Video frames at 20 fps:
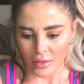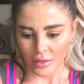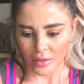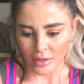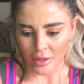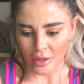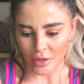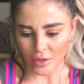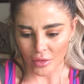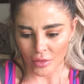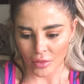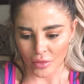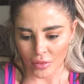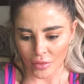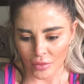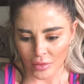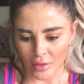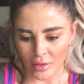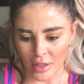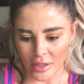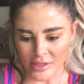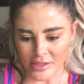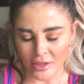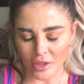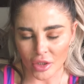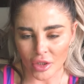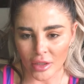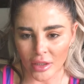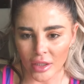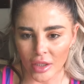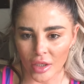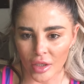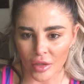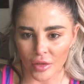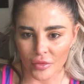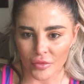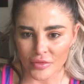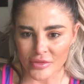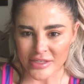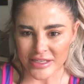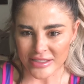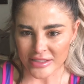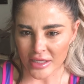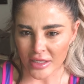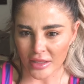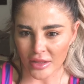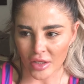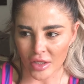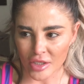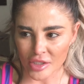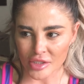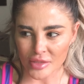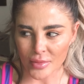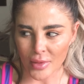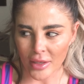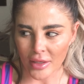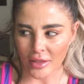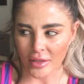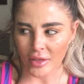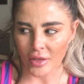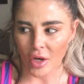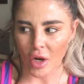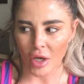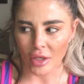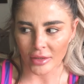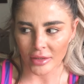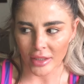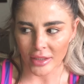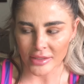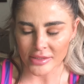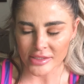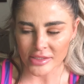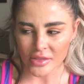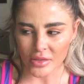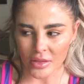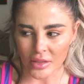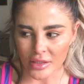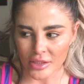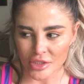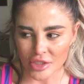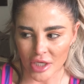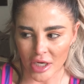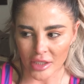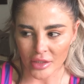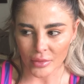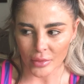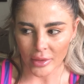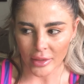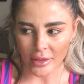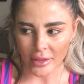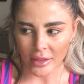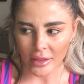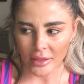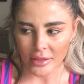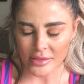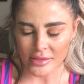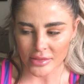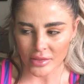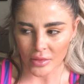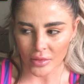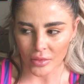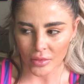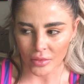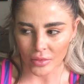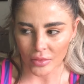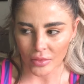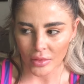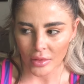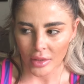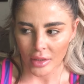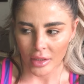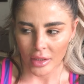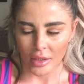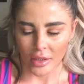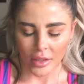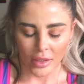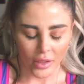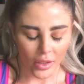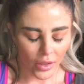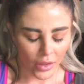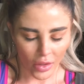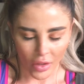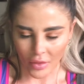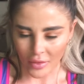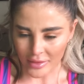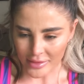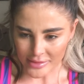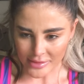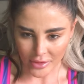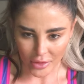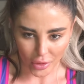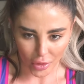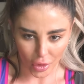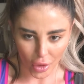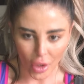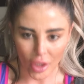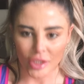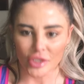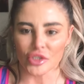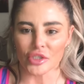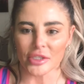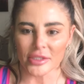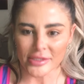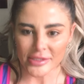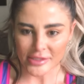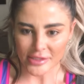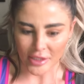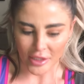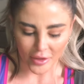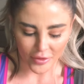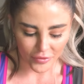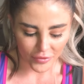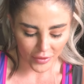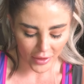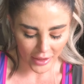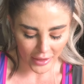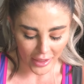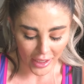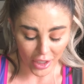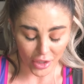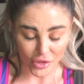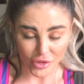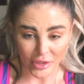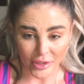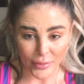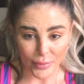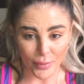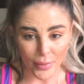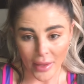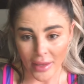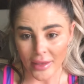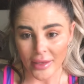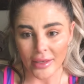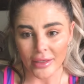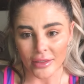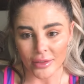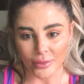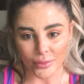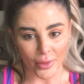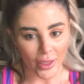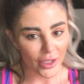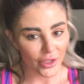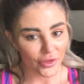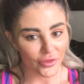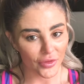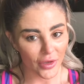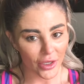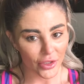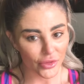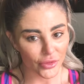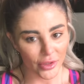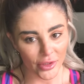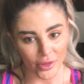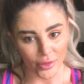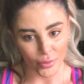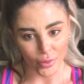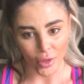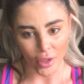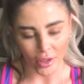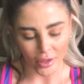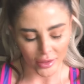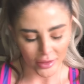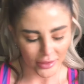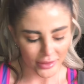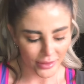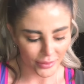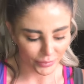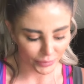it's a learning curve since I launched my online store in January. So all this launching stuff and actually making and manufacturing the product